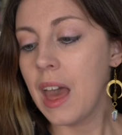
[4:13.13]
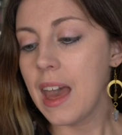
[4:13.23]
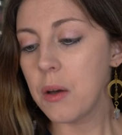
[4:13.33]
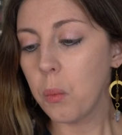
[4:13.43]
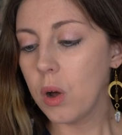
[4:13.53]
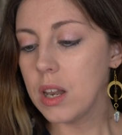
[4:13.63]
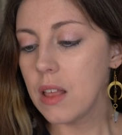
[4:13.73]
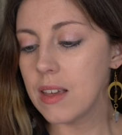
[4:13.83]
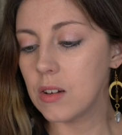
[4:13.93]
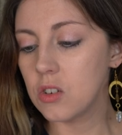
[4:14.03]
and one
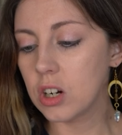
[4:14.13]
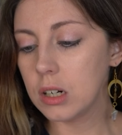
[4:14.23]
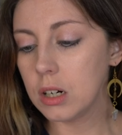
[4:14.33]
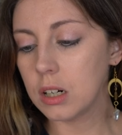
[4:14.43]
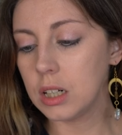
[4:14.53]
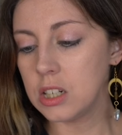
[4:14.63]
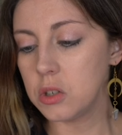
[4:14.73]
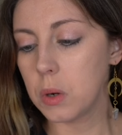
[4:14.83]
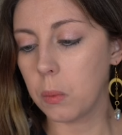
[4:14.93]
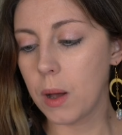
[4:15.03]
that could turn her
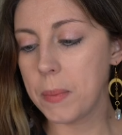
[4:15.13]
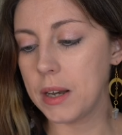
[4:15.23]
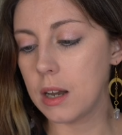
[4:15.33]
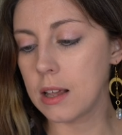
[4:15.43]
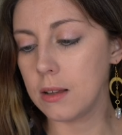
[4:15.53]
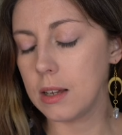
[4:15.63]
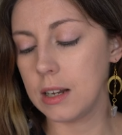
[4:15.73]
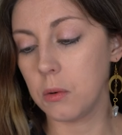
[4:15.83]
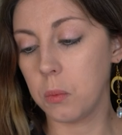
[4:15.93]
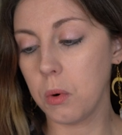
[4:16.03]
into a weapon
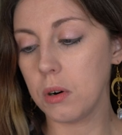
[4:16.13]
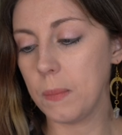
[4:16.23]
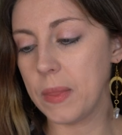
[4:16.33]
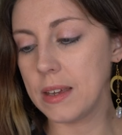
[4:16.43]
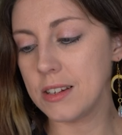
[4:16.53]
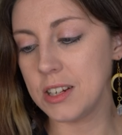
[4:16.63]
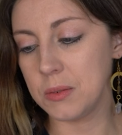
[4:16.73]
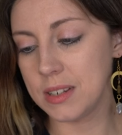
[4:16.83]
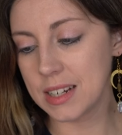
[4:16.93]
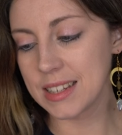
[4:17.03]
in a war that she
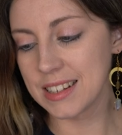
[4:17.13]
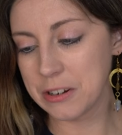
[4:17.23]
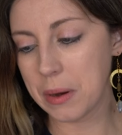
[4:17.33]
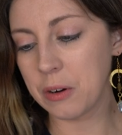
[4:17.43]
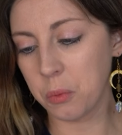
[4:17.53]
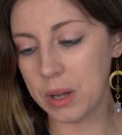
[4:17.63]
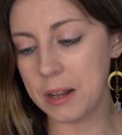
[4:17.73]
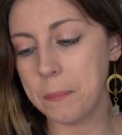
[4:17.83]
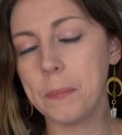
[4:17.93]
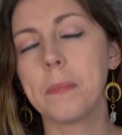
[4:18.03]
doesn't know how to win.